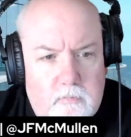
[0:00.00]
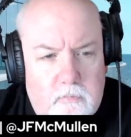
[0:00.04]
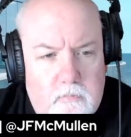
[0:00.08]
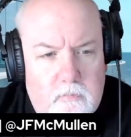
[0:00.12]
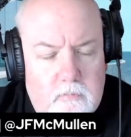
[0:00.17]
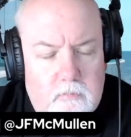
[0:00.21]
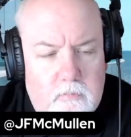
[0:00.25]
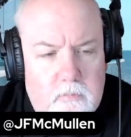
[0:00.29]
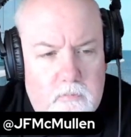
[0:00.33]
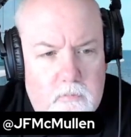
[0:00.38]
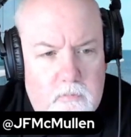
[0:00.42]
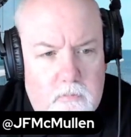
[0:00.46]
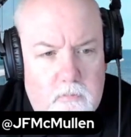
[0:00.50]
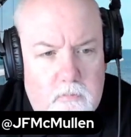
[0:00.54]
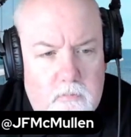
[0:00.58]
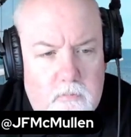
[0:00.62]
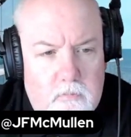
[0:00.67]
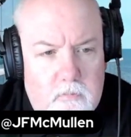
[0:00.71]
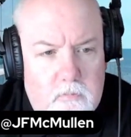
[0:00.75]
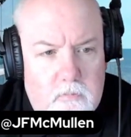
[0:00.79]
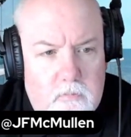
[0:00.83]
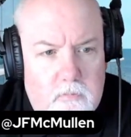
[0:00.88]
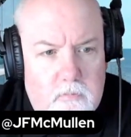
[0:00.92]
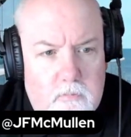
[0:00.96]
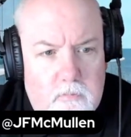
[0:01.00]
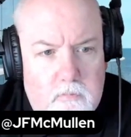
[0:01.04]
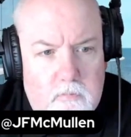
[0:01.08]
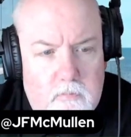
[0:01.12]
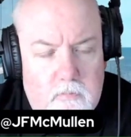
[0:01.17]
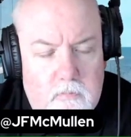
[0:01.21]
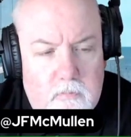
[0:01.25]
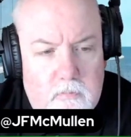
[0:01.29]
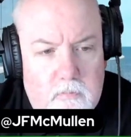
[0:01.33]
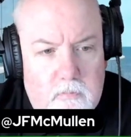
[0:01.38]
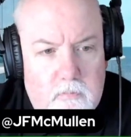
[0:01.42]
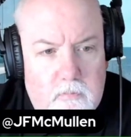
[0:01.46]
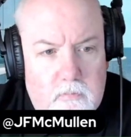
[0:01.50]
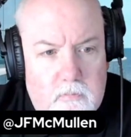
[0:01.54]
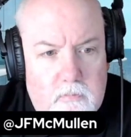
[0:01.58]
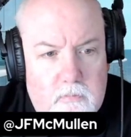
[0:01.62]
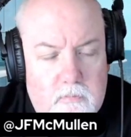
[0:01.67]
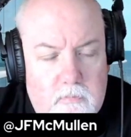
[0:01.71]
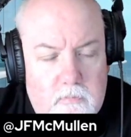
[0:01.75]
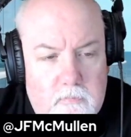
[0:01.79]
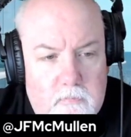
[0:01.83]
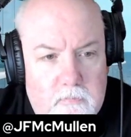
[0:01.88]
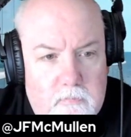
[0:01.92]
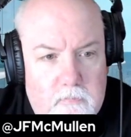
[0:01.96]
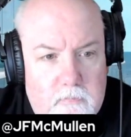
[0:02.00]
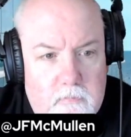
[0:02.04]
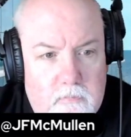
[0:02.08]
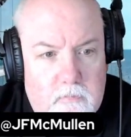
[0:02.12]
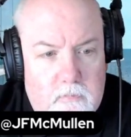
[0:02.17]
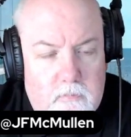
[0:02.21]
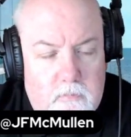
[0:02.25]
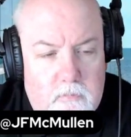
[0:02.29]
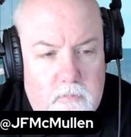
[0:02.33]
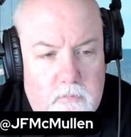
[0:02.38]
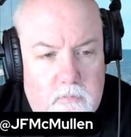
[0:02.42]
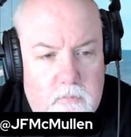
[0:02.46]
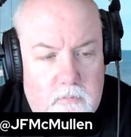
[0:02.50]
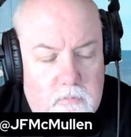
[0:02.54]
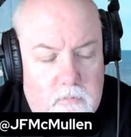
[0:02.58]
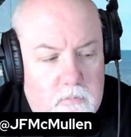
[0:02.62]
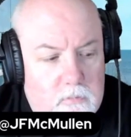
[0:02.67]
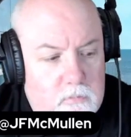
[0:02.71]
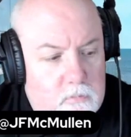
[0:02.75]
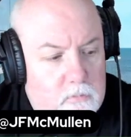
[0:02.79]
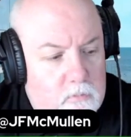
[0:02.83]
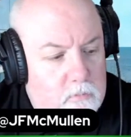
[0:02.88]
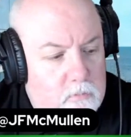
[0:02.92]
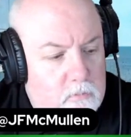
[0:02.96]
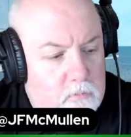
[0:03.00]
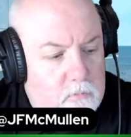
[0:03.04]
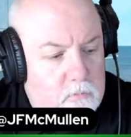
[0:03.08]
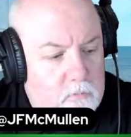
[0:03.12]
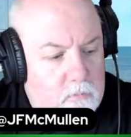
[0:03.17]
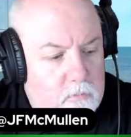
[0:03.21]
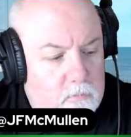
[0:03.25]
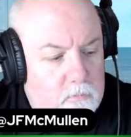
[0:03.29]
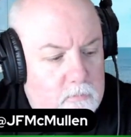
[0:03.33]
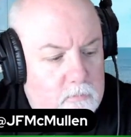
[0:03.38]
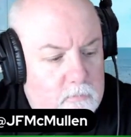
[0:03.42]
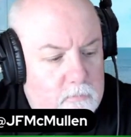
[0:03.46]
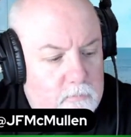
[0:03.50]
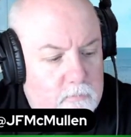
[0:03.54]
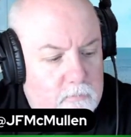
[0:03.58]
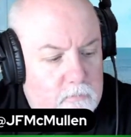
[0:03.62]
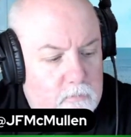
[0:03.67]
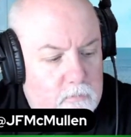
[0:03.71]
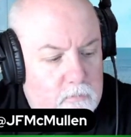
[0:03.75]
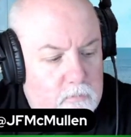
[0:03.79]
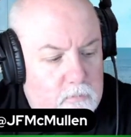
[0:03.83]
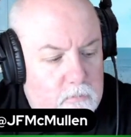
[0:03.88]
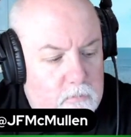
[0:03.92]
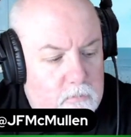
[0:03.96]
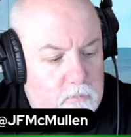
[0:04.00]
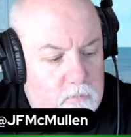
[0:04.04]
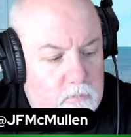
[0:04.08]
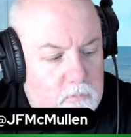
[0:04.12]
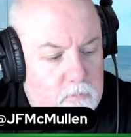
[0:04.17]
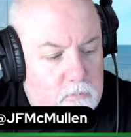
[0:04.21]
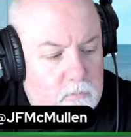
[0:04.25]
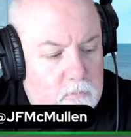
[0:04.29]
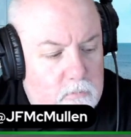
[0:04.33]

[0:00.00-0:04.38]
No words are spoken by the person on screen.